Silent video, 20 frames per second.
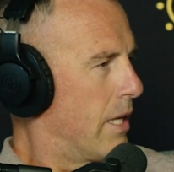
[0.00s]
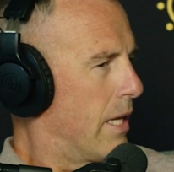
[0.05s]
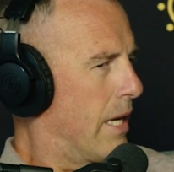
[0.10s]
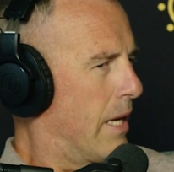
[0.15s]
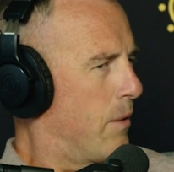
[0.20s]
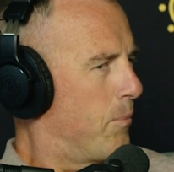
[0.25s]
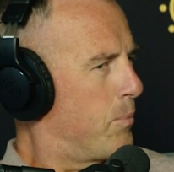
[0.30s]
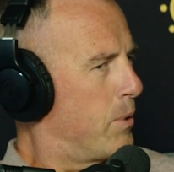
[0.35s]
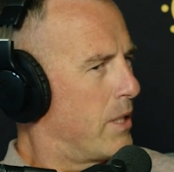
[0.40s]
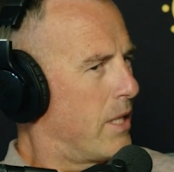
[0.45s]

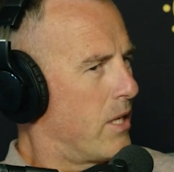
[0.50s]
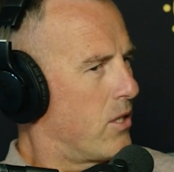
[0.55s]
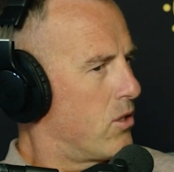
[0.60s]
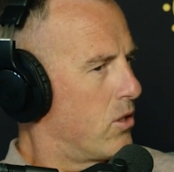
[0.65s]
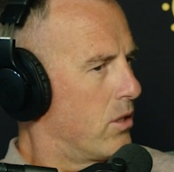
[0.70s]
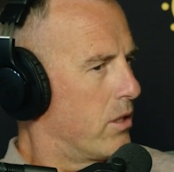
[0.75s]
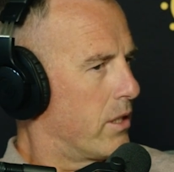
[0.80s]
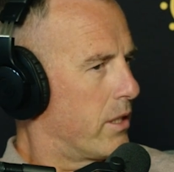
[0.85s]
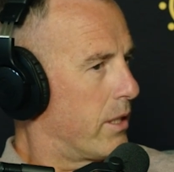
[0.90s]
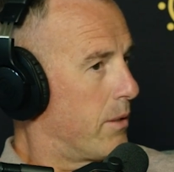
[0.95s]
and
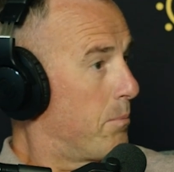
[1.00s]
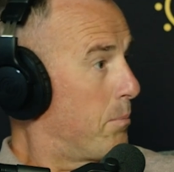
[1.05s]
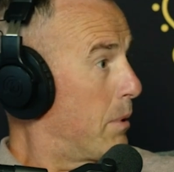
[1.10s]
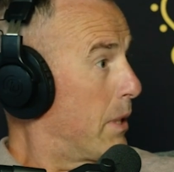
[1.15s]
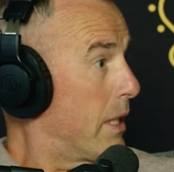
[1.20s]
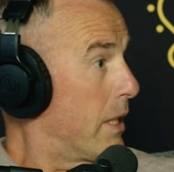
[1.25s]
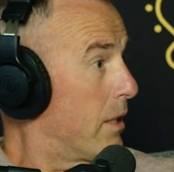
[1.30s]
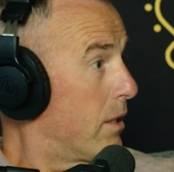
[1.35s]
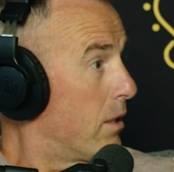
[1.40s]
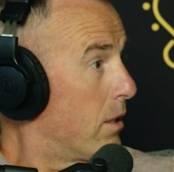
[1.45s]
potentially
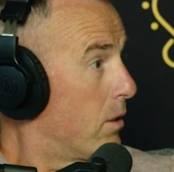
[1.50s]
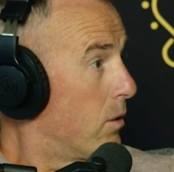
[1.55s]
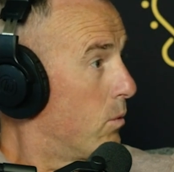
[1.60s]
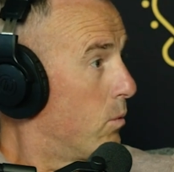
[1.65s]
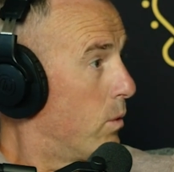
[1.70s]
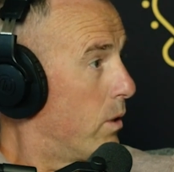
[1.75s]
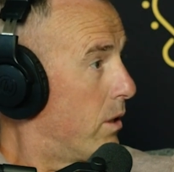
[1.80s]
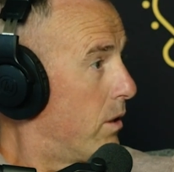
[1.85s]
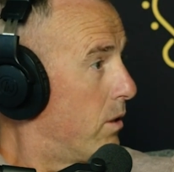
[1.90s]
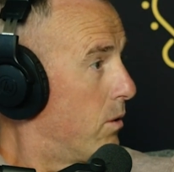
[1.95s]
compete
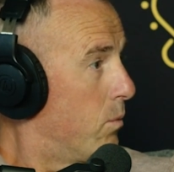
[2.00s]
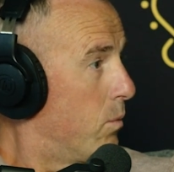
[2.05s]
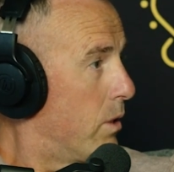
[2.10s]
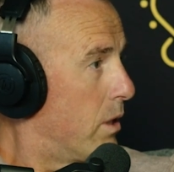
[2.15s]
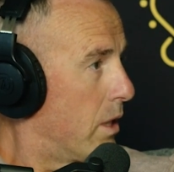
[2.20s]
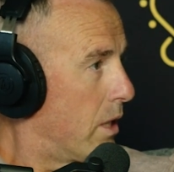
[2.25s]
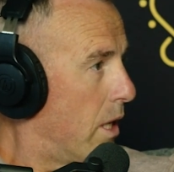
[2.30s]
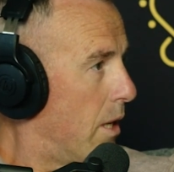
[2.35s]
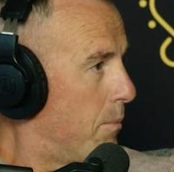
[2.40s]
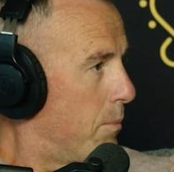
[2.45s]
with
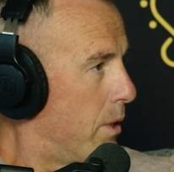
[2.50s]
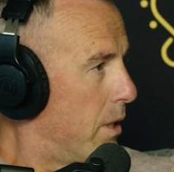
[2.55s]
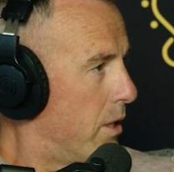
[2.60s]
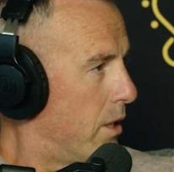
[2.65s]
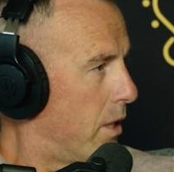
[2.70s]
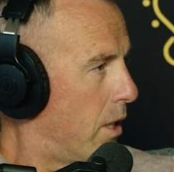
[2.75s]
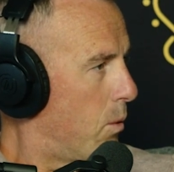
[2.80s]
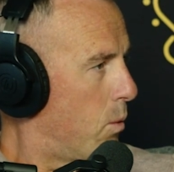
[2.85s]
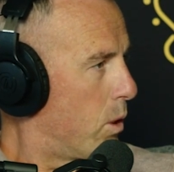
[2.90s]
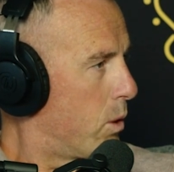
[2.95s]
the company
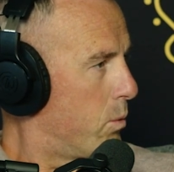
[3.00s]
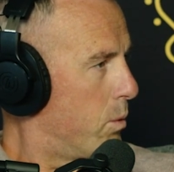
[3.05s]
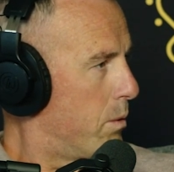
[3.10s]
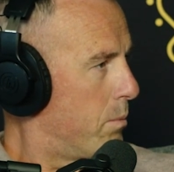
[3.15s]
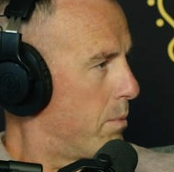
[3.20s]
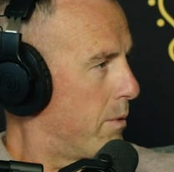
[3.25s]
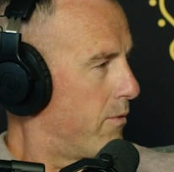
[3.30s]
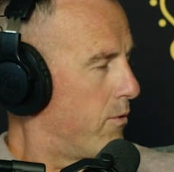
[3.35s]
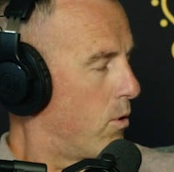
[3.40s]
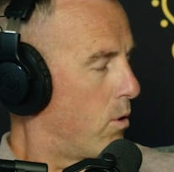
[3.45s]
that I worked
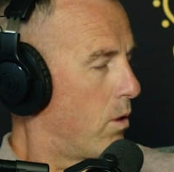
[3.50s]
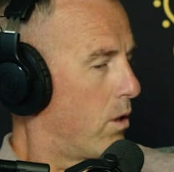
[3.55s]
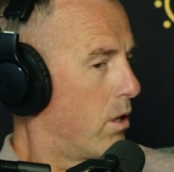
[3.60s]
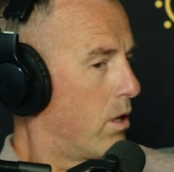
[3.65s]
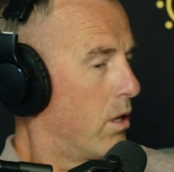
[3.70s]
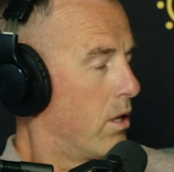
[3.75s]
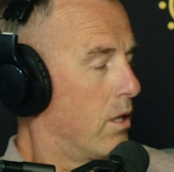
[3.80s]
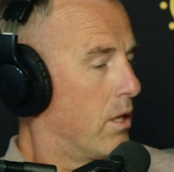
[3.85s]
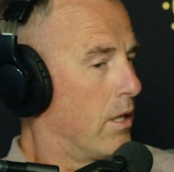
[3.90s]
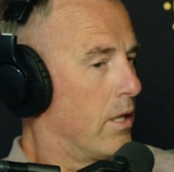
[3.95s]
with
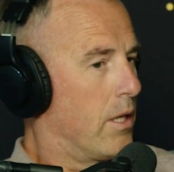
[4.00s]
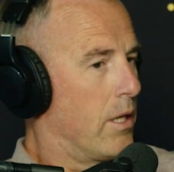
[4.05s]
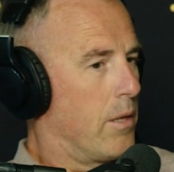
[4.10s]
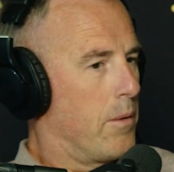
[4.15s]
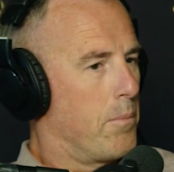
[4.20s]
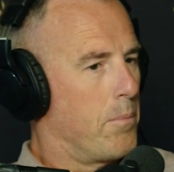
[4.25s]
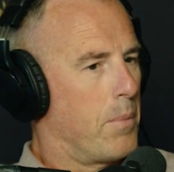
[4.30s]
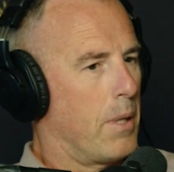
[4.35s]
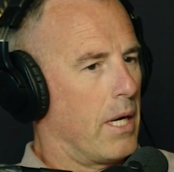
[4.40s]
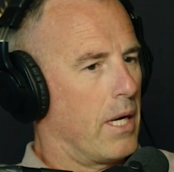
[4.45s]
before.
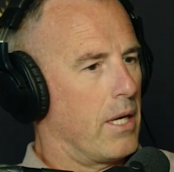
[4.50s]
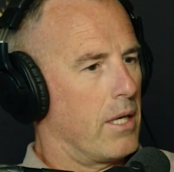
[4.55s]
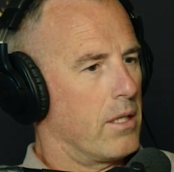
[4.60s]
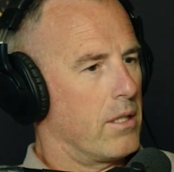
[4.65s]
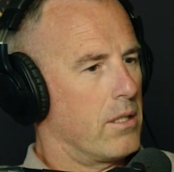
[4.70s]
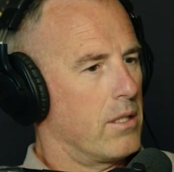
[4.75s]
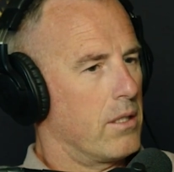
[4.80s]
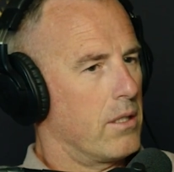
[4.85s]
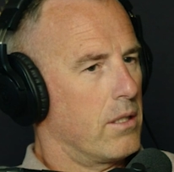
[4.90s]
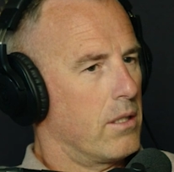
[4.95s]

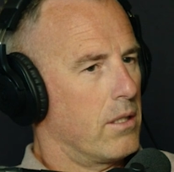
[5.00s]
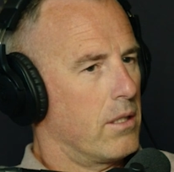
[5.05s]
But